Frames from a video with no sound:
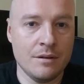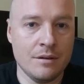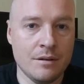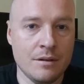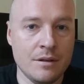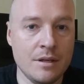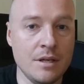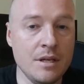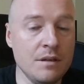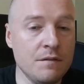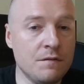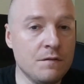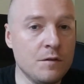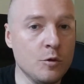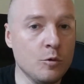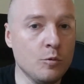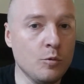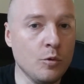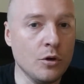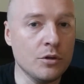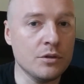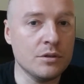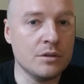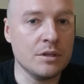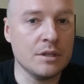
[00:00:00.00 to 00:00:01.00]
If you
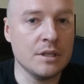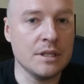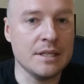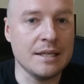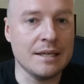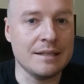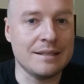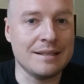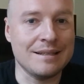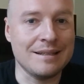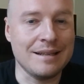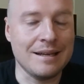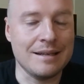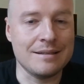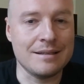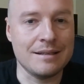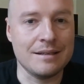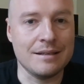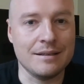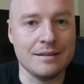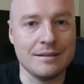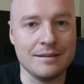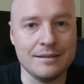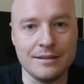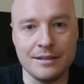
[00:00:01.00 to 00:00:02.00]
want yet
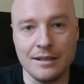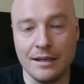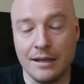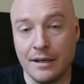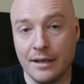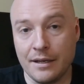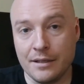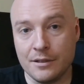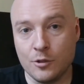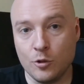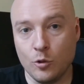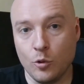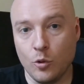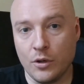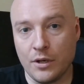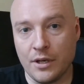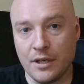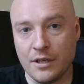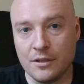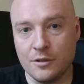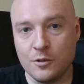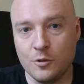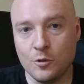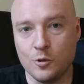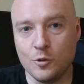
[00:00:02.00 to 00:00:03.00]
another guy
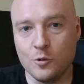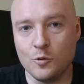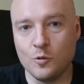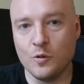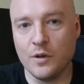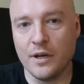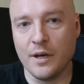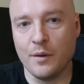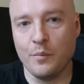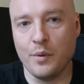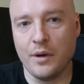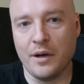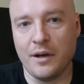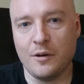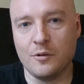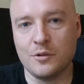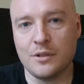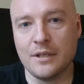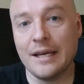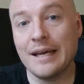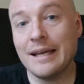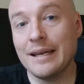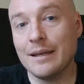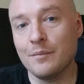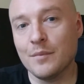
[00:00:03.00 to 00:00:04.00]
talking to you about
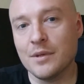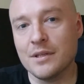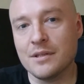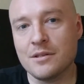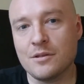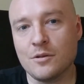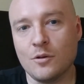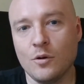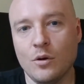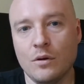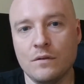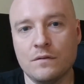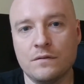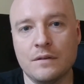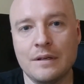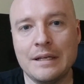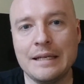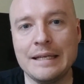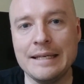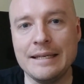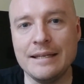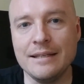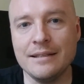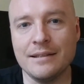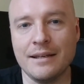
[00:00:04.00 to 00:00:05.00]
elements of
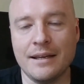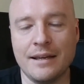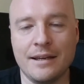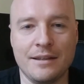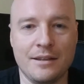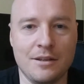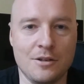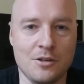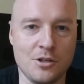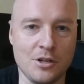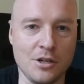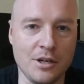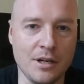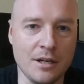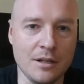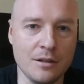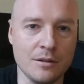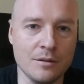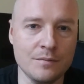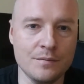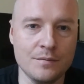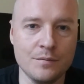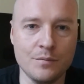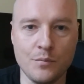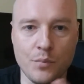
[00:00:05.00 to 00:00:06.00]
lean and
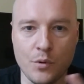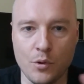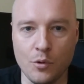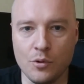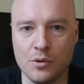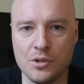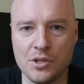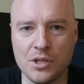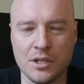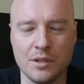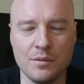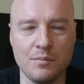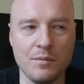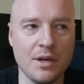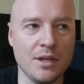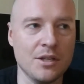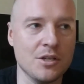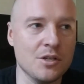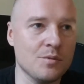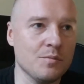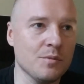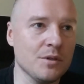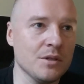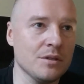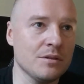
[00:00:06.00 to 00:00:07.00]
agile, project
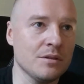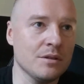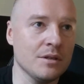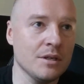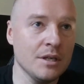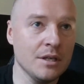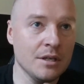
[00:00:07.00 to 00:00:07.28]
management,